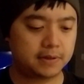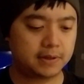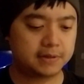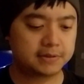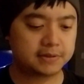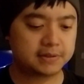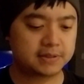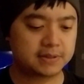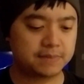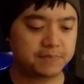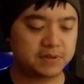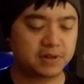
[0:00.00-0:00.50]

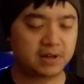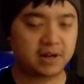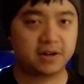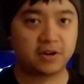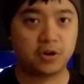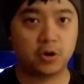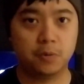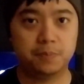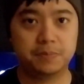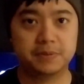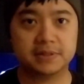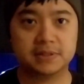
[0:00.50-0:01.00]
something I
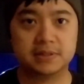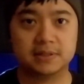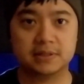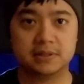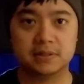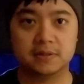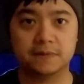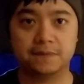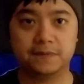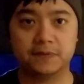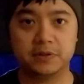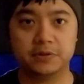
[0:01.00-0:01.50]
hope to see
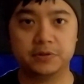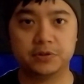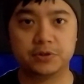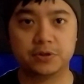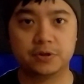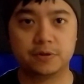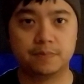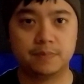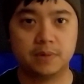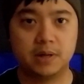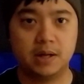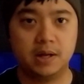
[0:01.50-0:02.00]
in the
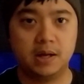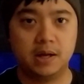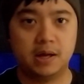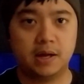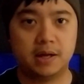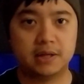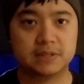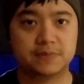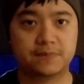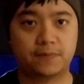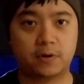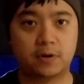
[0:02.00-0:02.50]
future
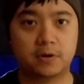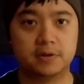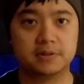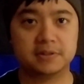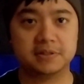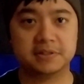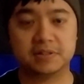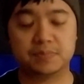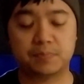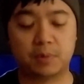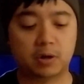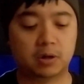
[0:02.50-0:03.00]
as far as
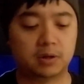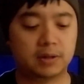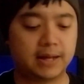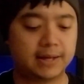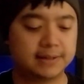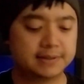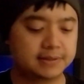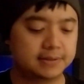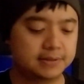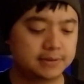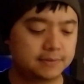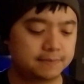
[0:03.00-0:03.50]
these smart
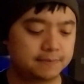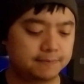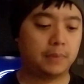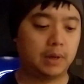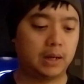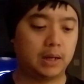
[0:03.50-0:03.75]
glasses.